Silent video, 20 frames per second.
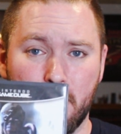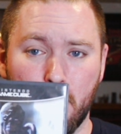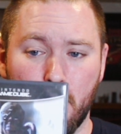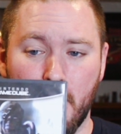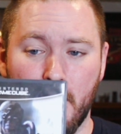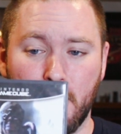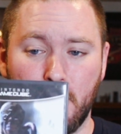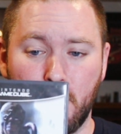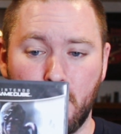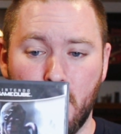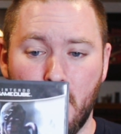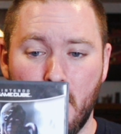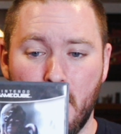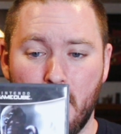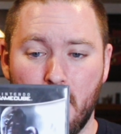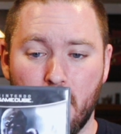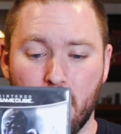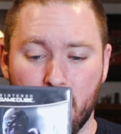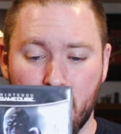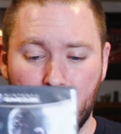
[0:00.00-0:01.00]
which
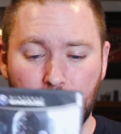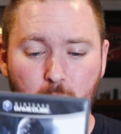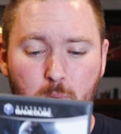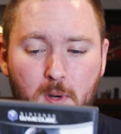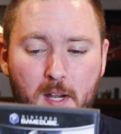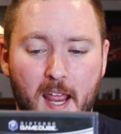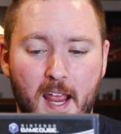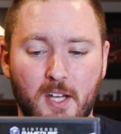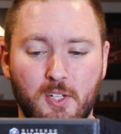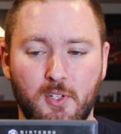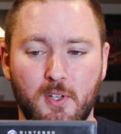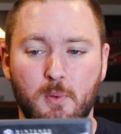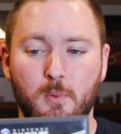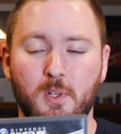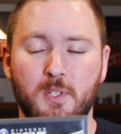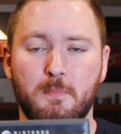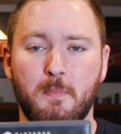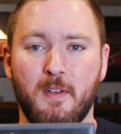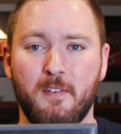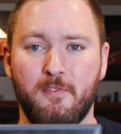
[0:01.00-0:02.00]
this one actually
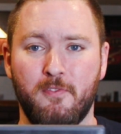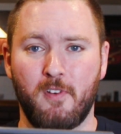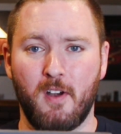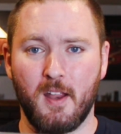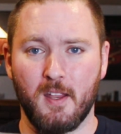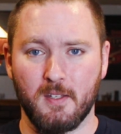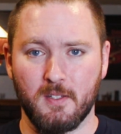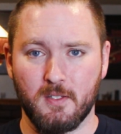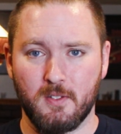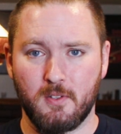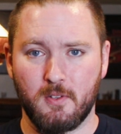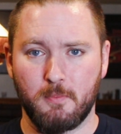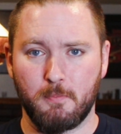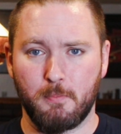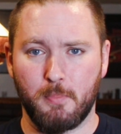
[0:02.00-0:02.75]
was my friend's,